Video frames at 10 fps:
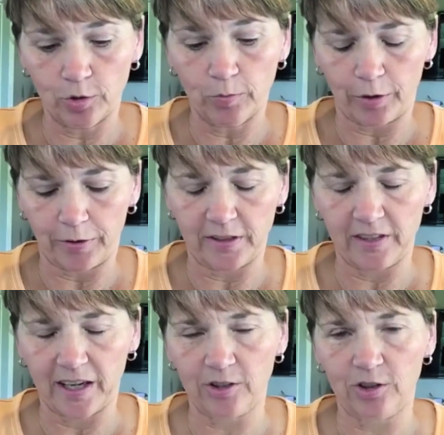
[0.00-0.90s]
more
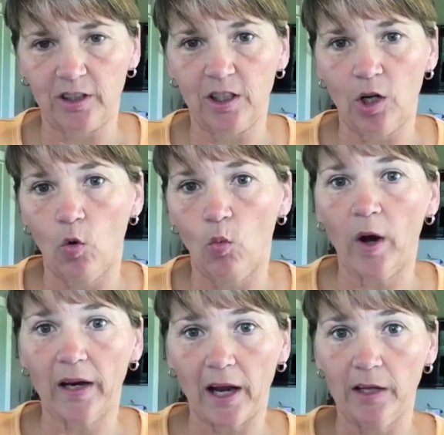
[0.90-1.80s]
things actually.
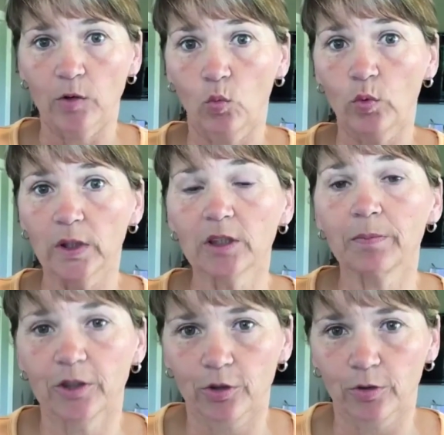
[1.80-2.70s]
What I will
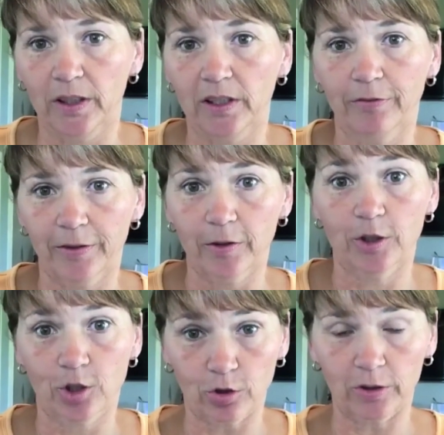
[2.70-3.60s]
be doing
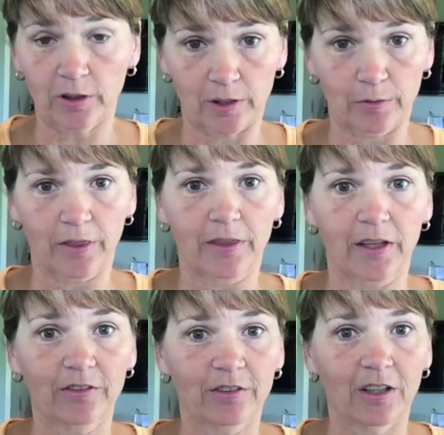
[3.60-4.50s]
very shortly with
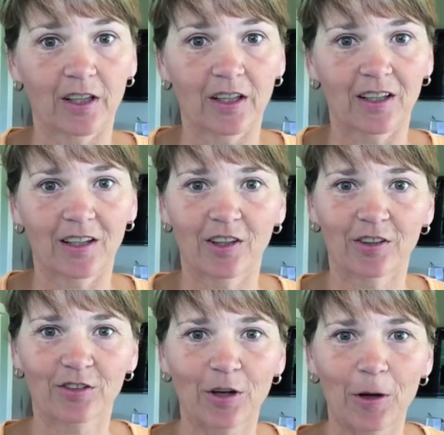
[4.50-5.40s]
this
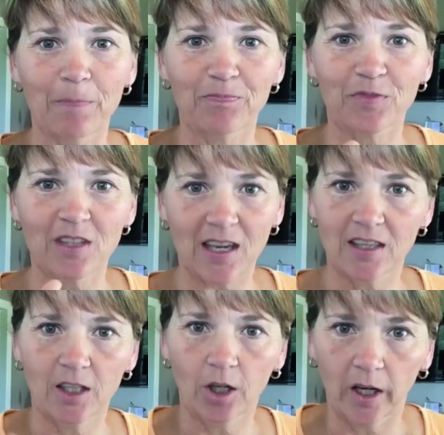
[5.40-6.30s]
is
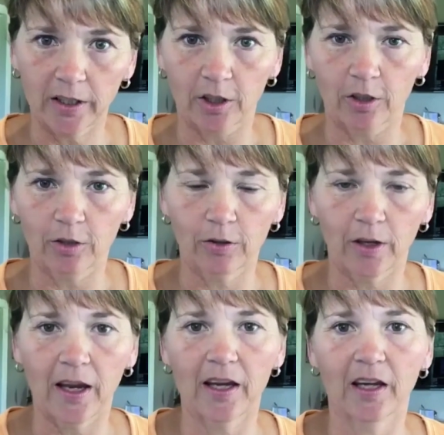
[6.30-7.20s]
taking the audio
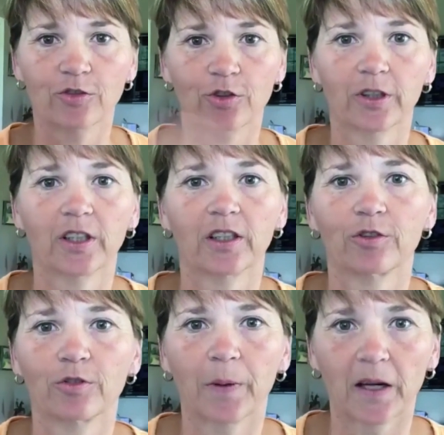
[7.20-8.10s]
and turning it
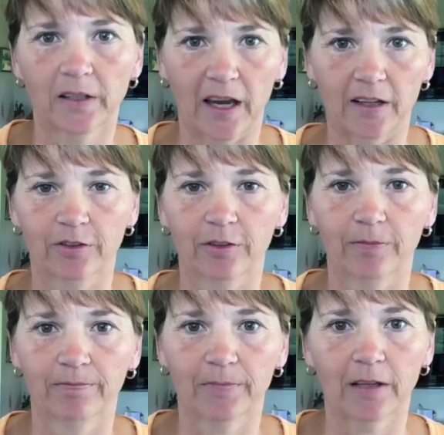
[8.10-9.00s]
into a podcast,
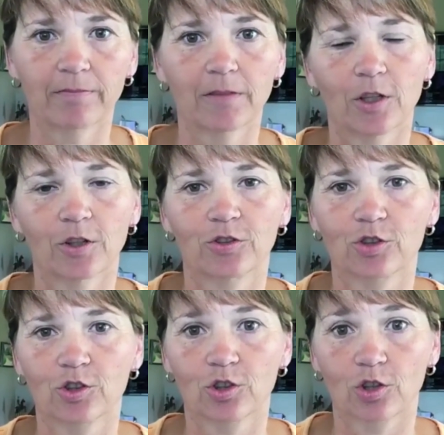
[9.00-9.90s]
okay?
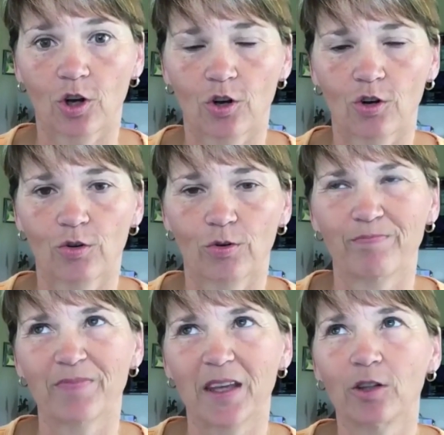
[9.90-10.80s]
So
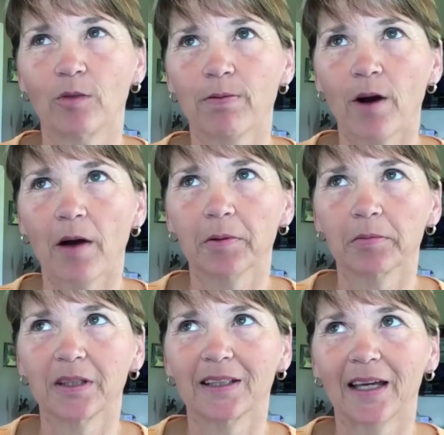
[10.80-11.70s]
it'll
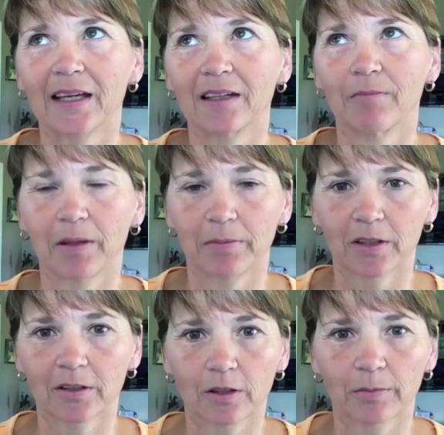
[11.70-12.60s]
probably get maybe
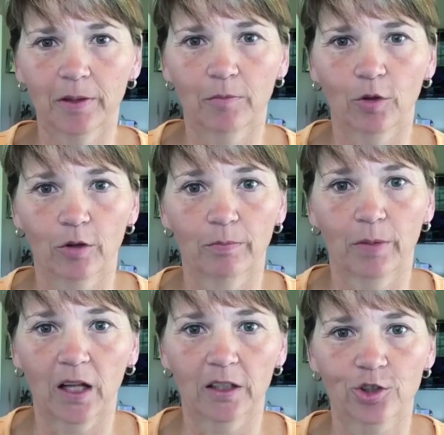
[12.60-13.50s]
a little bit more
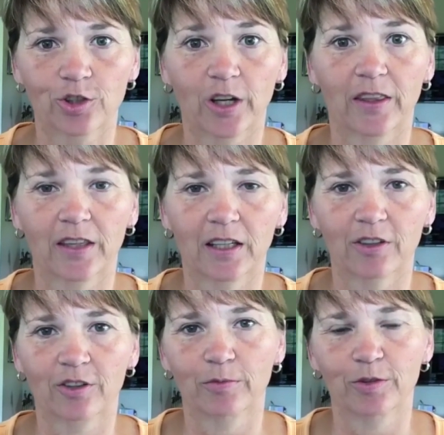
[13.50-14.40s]
polished, I think,
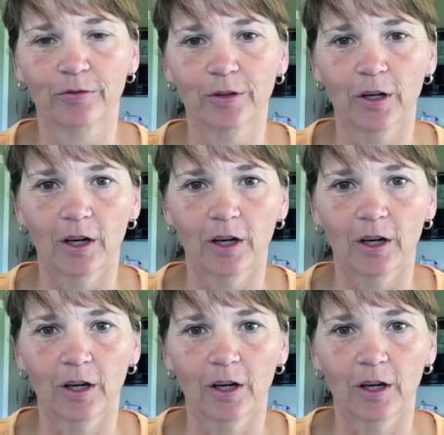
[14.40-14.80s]
in terms of